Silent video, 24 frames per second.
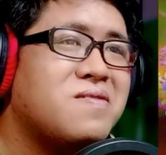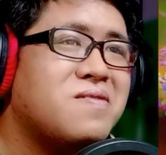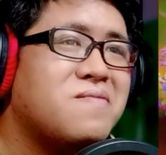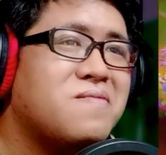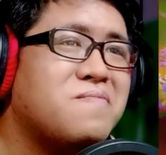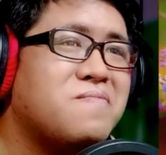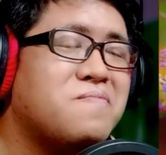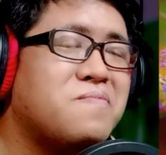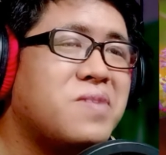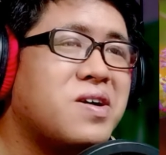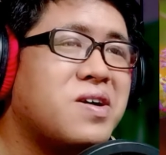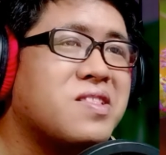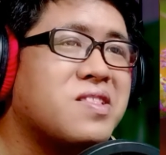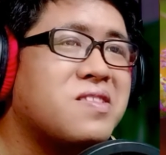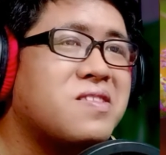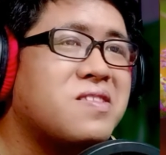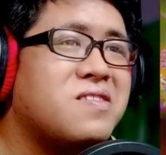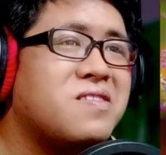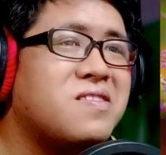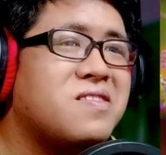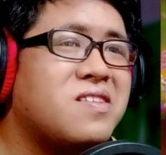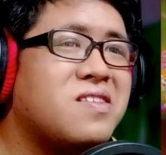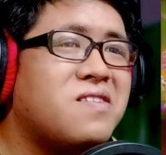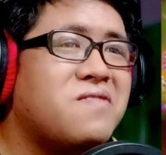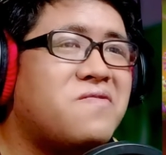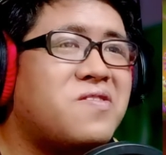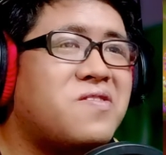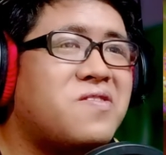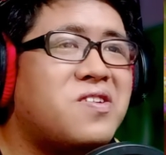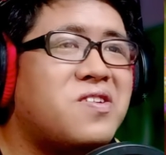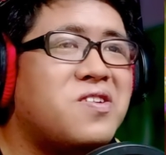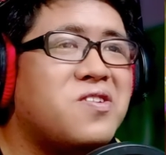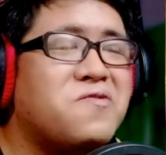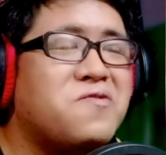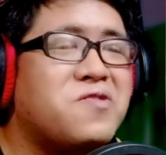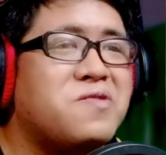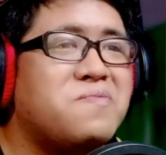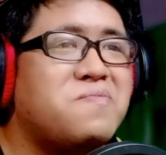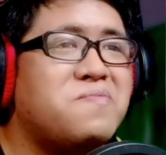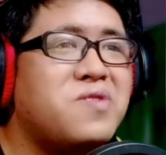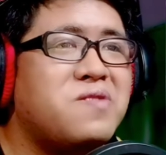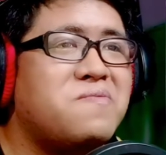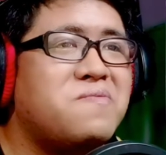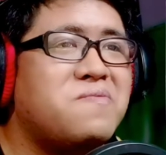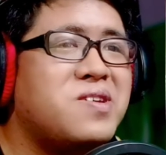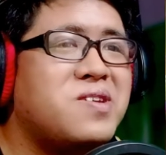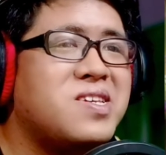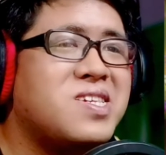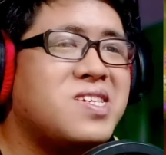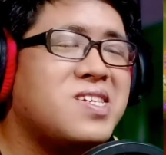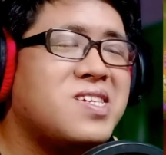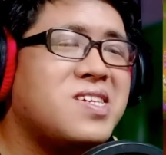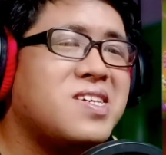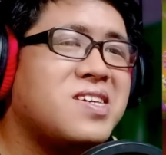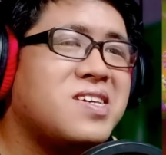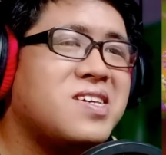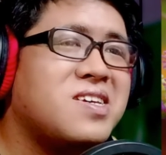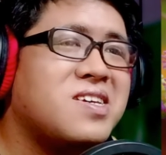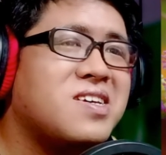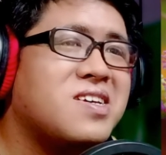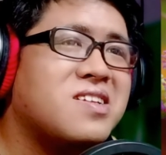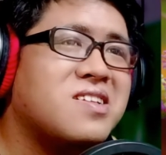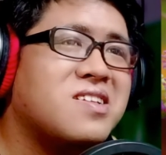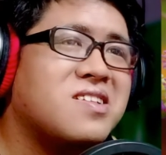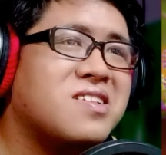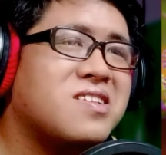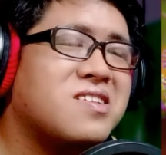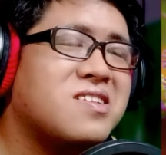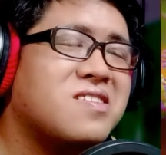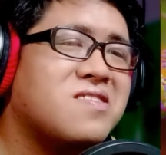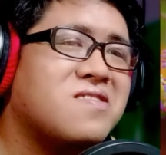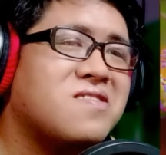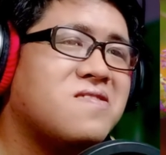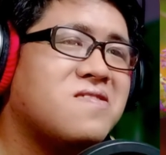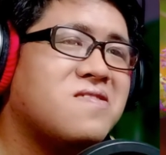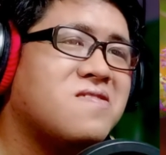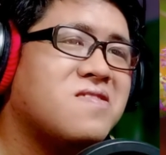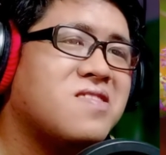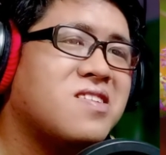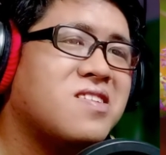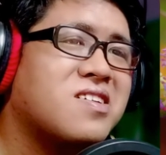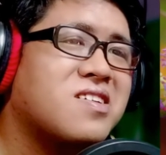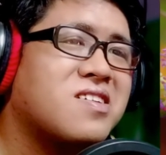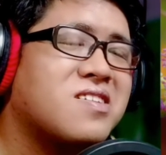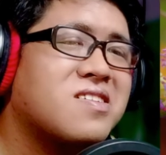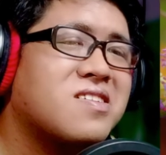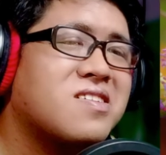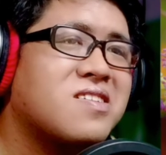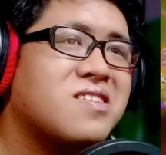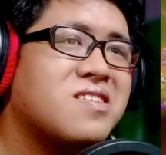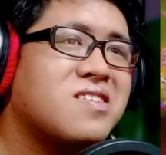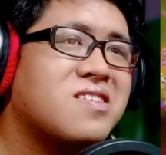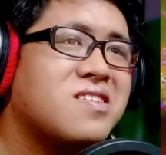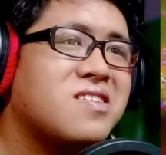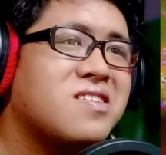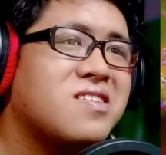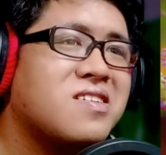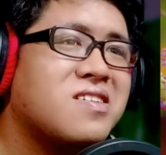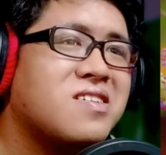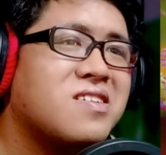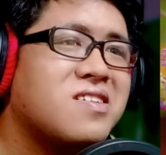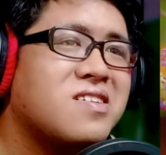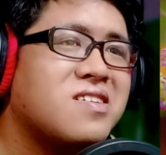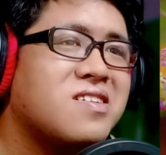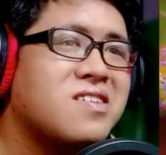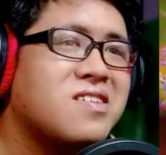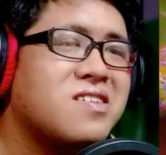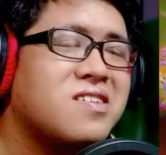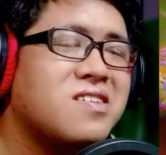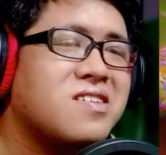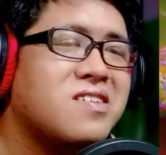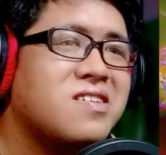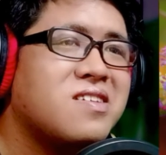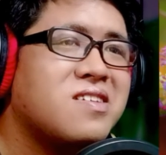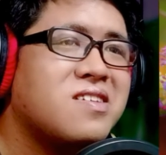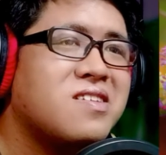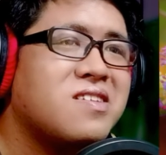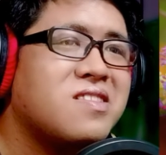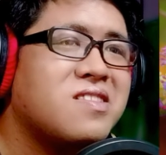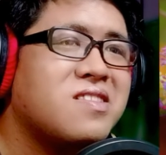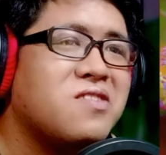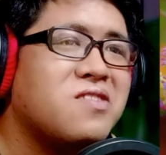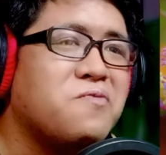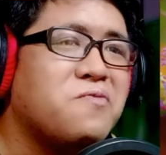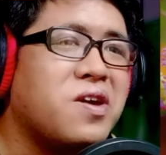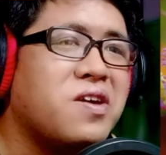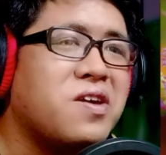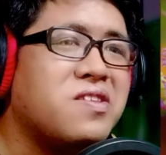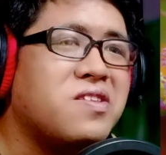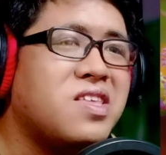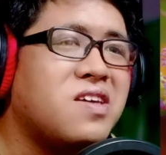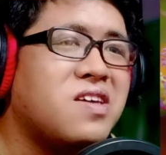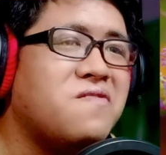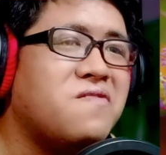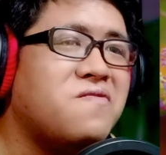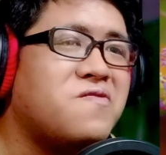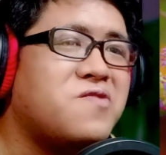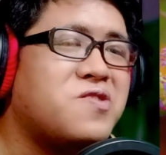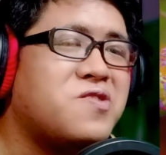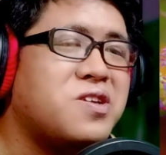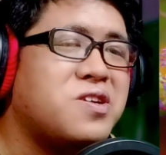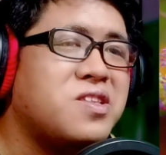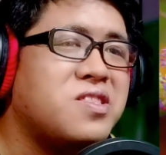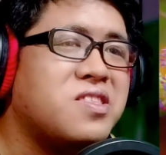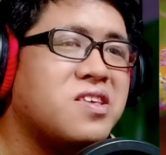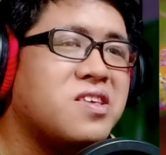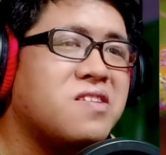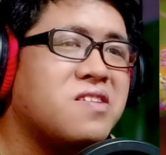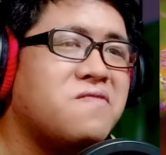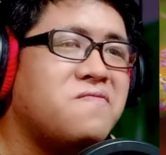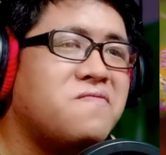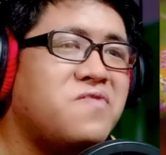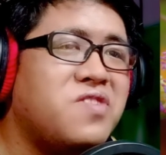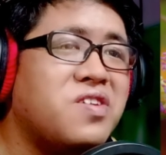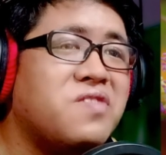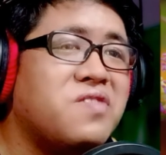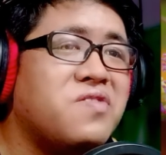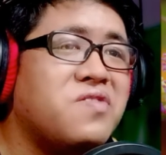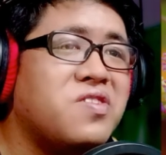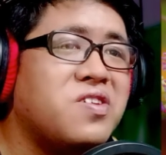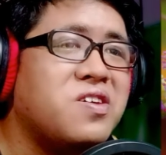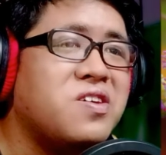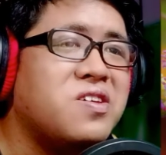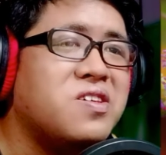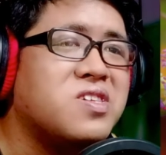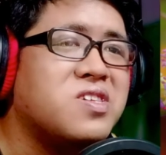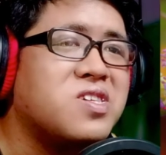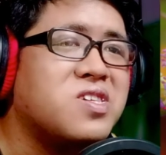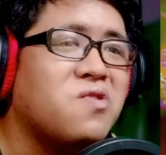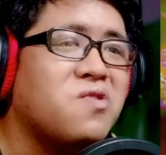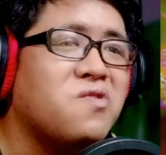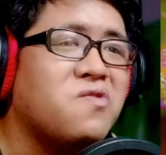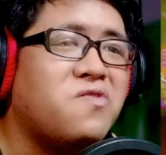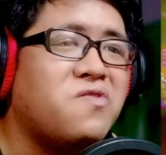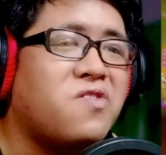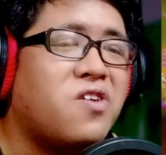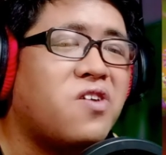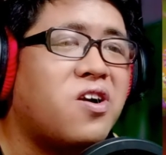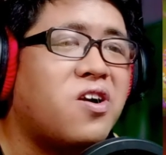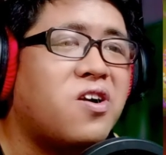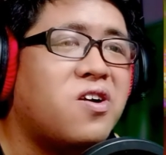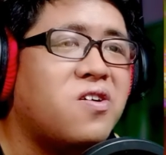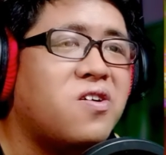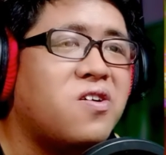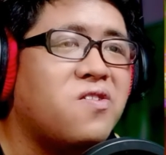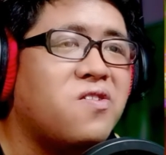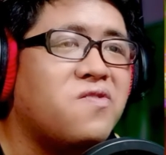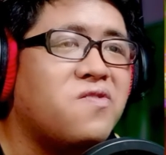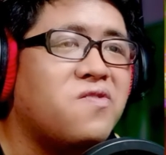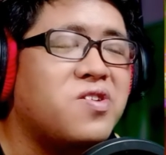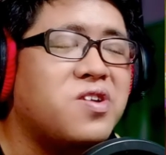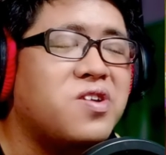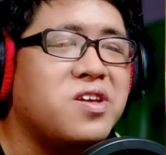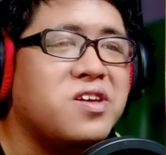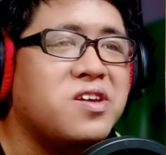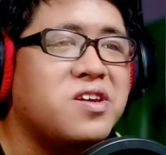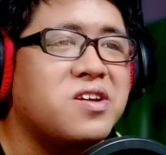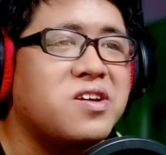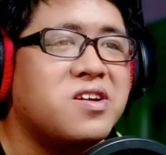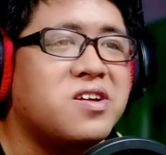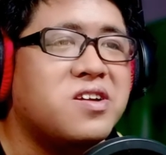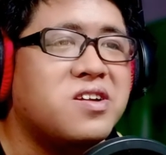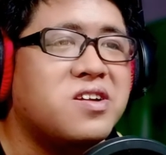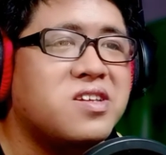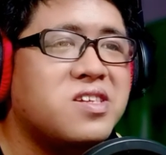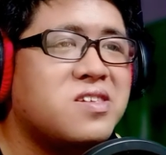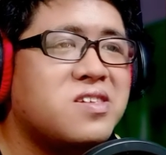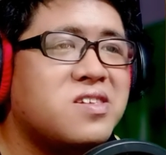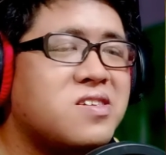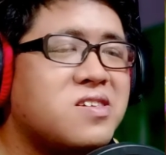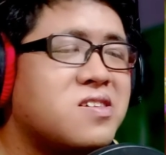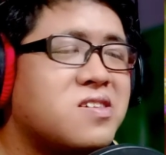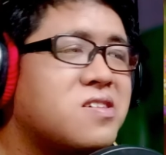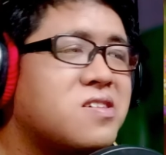But you never know with BBC and you know like the way they've treated Vivi so far over the years.